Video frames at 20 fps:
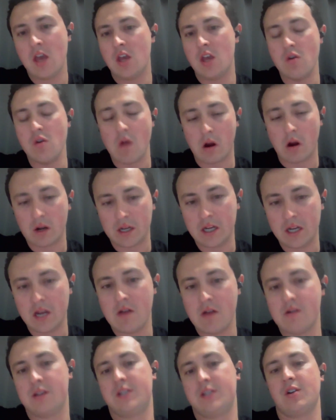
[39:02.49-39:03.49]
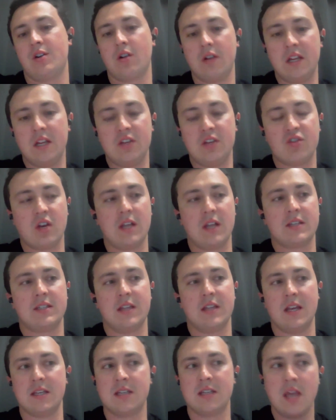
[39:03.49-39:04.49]
You already know us, you already trust
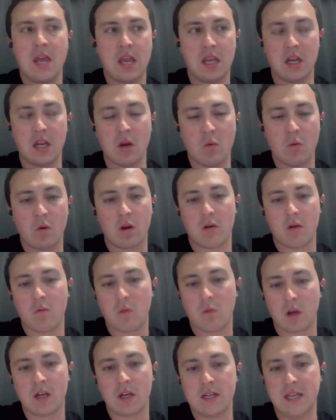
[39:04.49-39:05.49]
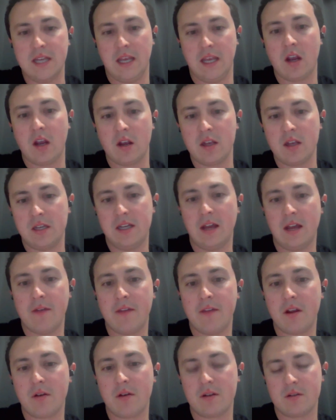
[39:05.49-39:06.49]
us. We're going to take care of you down
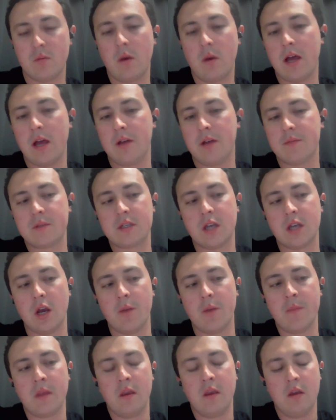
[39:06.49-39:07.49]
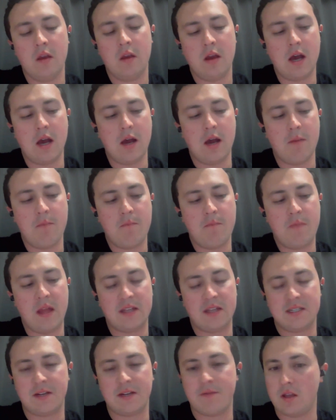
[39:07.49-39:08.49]
there as well. So
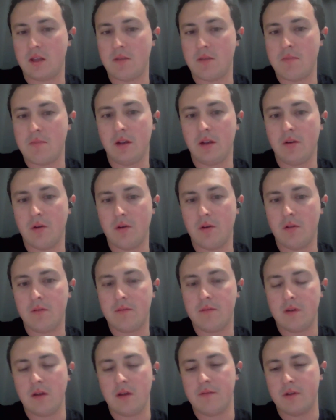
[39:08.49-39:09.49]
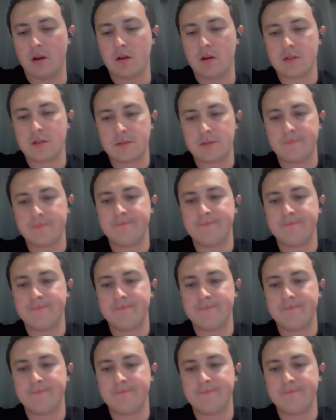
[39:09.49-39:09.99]
that's definitely a big goal of ours.